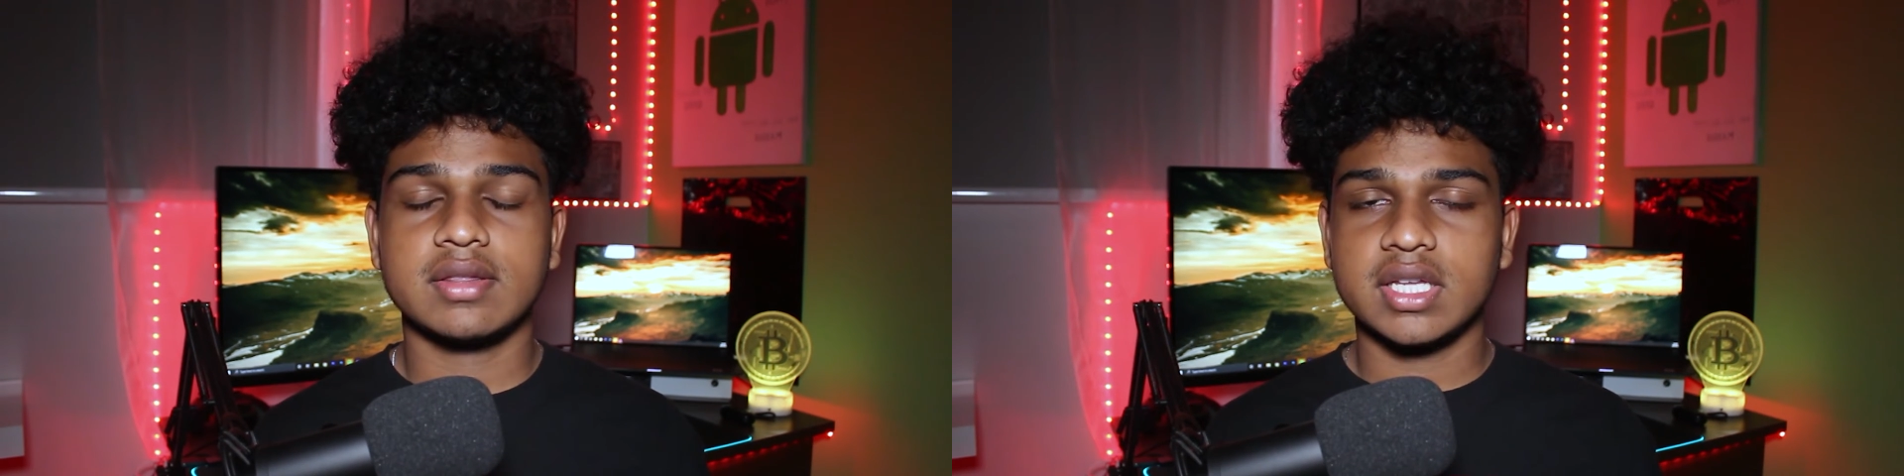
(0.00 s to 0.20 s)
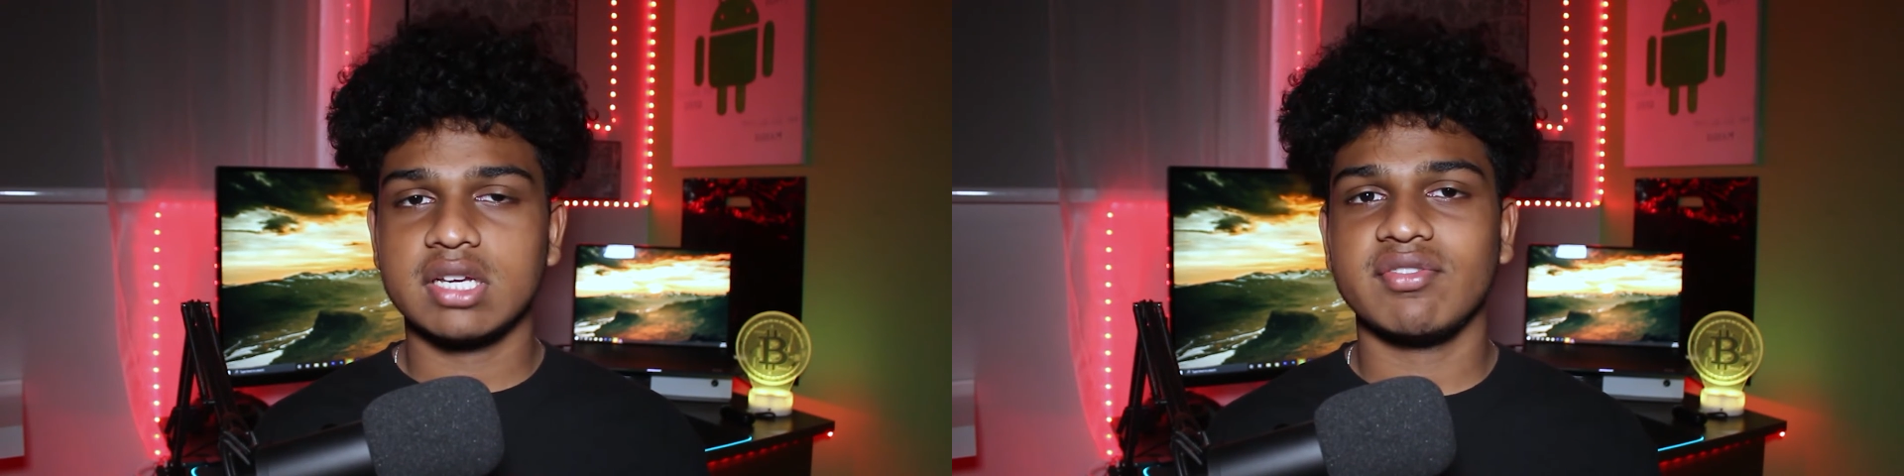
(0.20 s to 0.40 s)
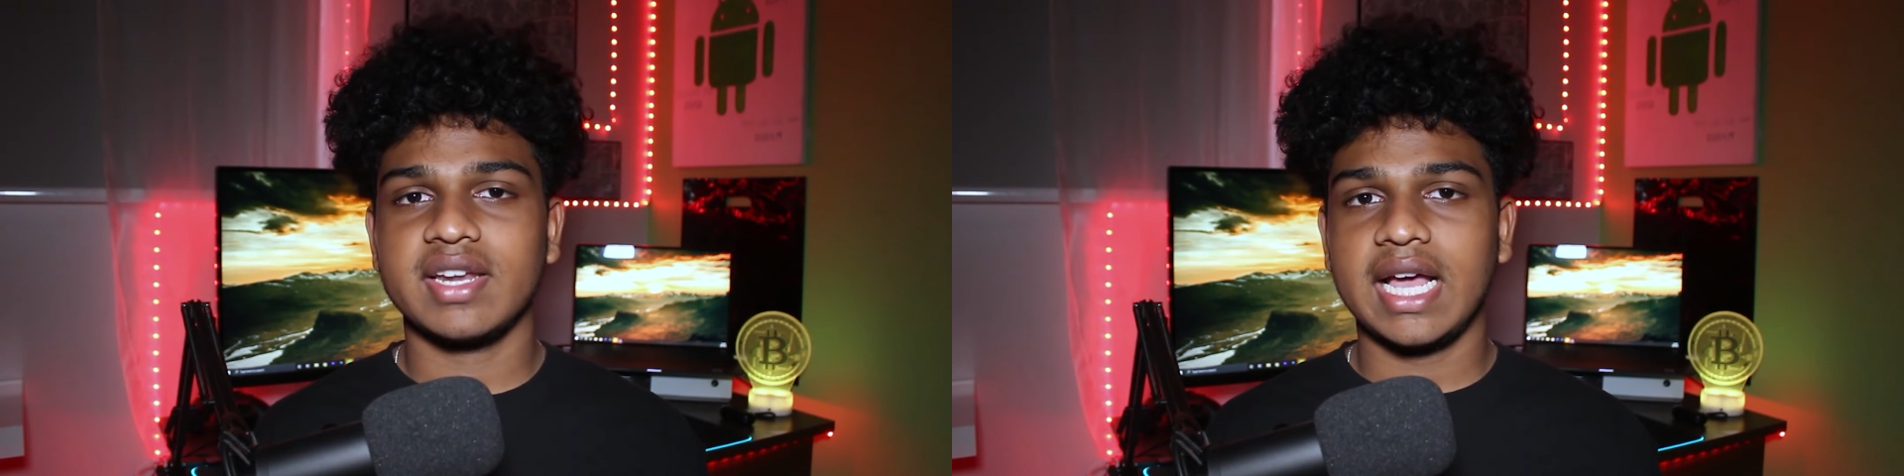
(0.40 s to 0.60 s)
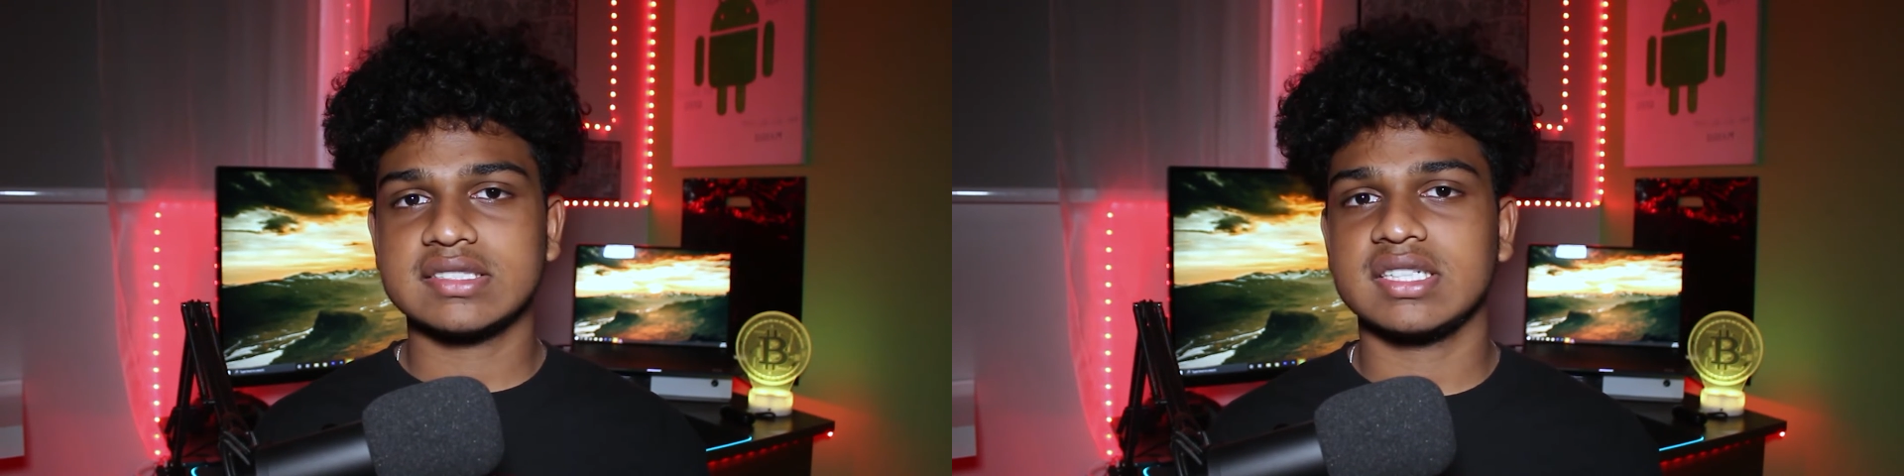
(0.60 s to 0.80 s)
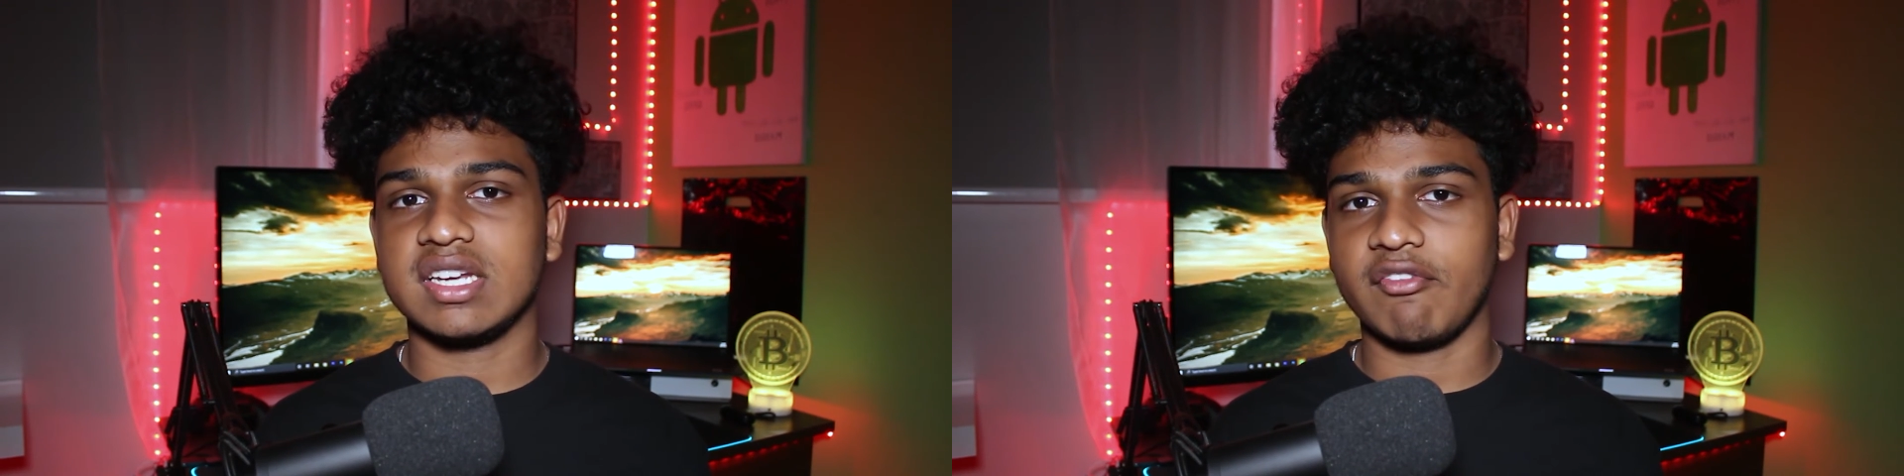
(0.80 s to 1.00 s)
Think of it as
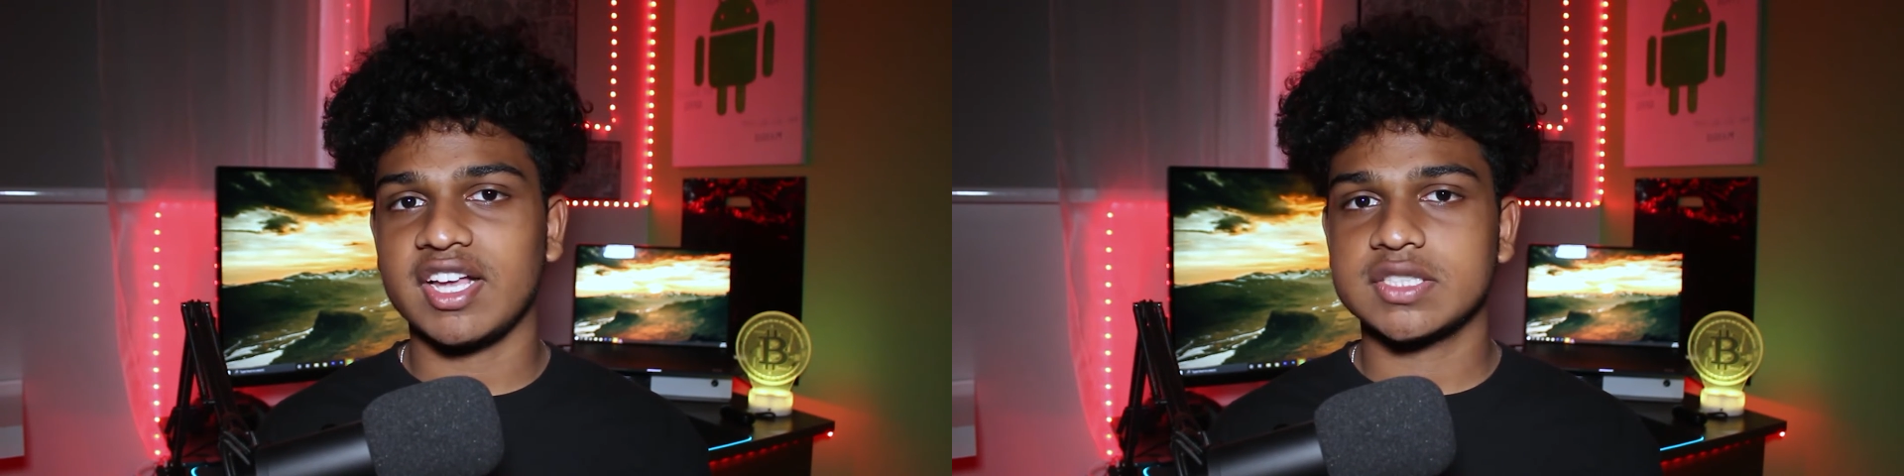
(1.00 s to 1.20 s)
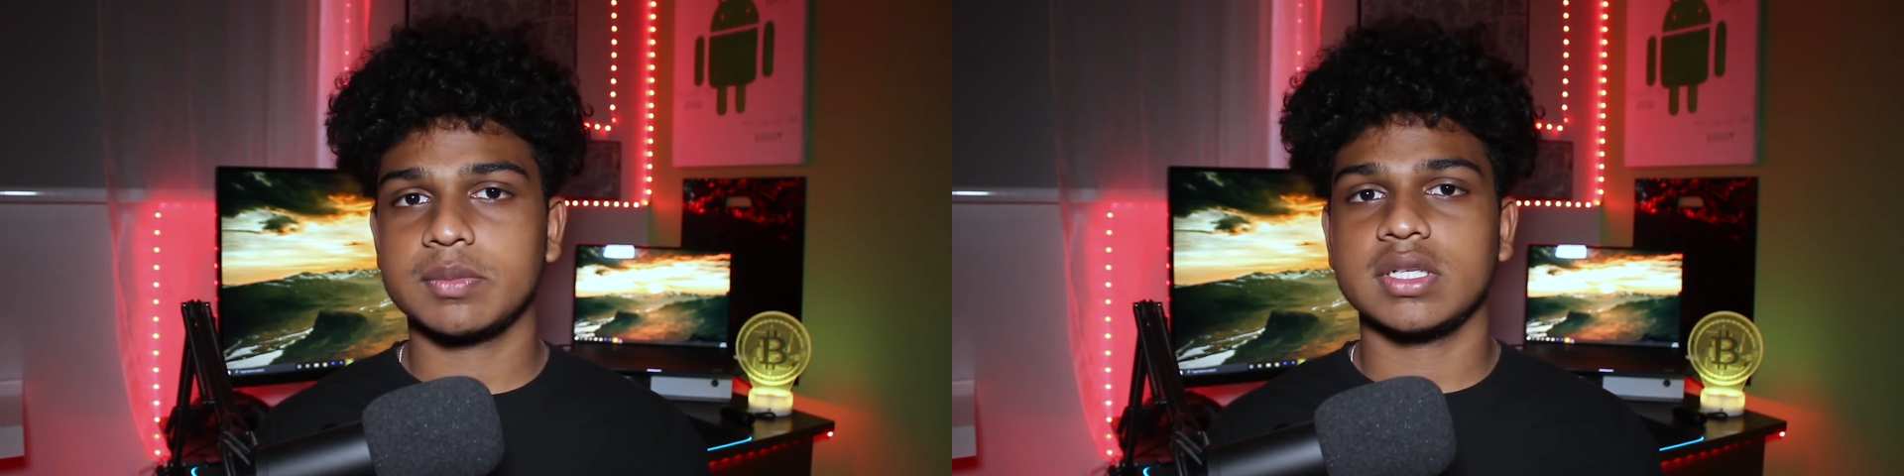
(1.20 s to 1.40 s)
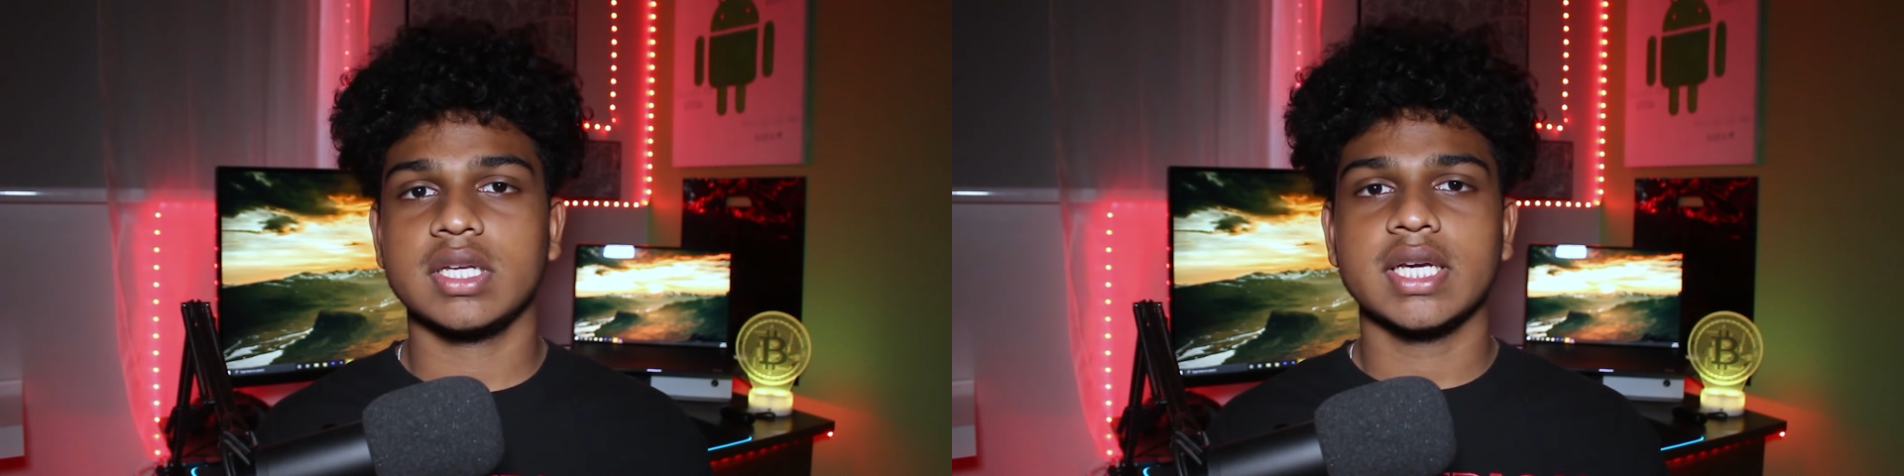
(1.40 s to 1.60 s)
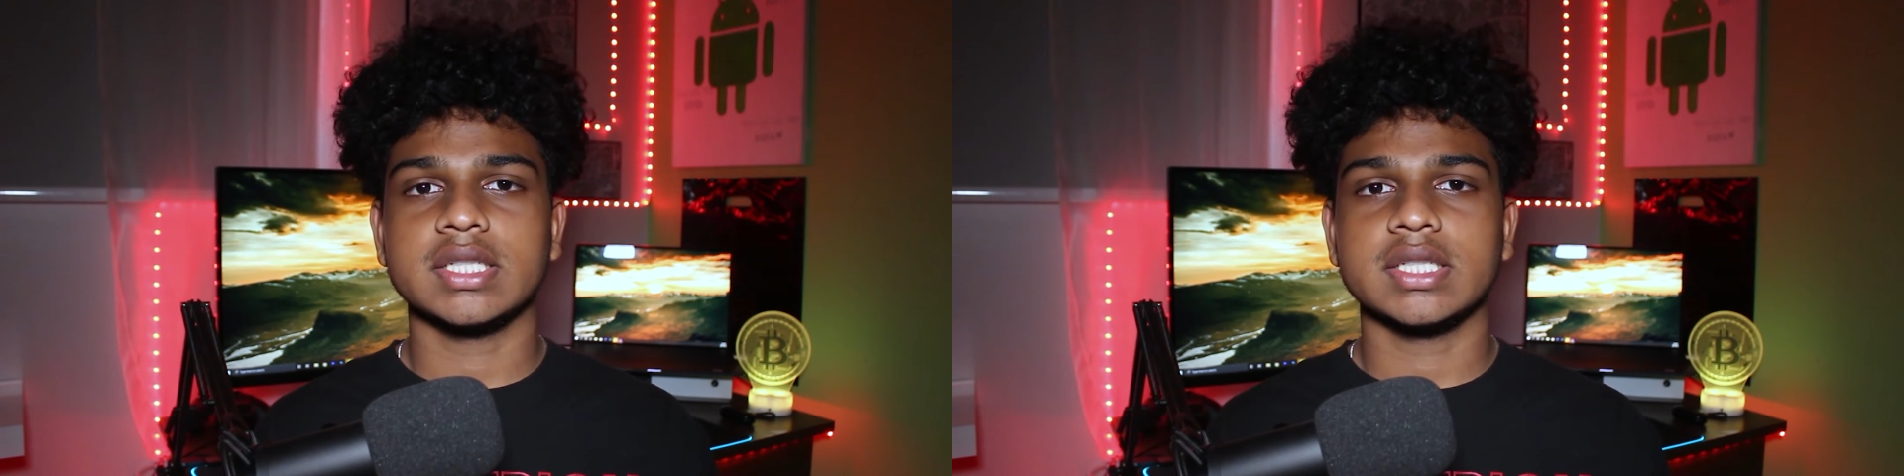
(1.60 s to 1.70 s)
an investment